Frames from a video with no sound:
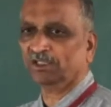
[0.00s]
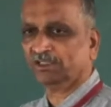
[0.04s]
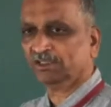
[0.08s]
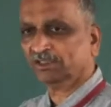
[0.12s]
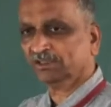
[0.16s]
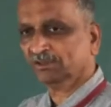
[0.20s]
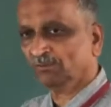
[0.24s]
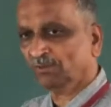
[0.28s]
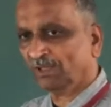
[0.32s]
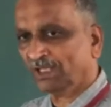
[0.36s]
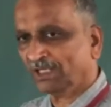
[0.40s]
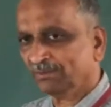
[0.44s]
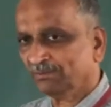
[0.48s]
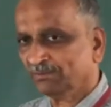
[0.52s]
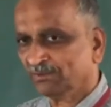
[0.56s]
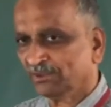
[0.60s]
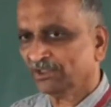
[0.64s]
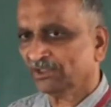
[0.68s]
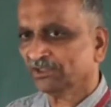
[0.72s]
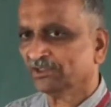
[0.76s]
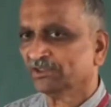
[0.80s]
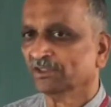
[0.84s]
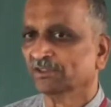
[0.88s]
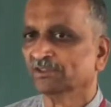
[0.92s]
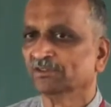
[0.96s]
it is
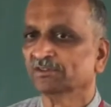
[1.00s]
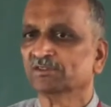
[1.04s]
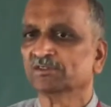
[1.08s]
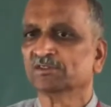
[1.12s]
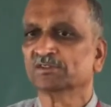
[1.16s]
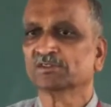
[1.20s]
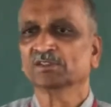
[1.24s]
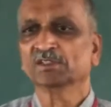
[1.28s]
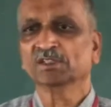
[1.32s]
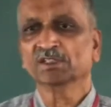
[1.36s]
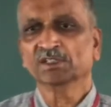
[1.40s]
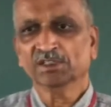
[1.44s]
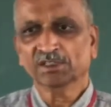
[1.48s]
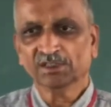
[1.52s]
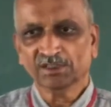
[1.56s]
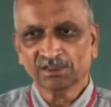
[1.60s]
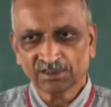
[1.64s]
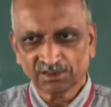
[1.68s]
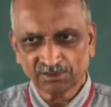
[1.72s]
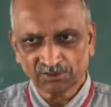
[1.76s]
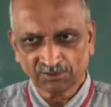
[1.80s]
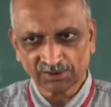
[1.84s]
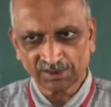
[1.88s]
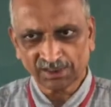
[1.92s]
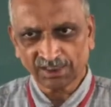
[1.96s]
vibrations.
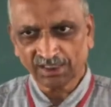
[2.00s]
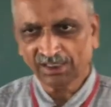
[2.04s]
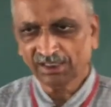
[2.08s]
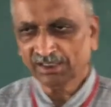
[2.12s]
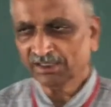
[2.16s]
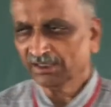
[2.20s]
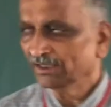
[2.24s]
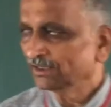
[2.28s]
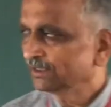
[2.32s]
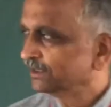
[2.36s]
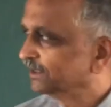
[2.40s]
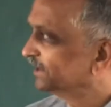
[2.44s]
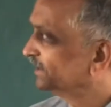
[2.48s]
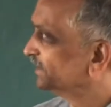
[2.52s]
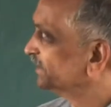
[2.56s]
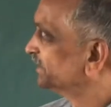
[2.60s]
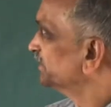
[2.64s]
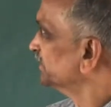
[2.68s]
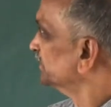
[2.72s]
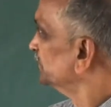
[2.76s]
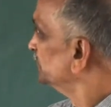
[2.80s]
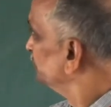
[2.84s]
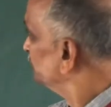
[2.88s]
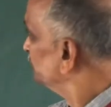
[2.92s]
Okay, it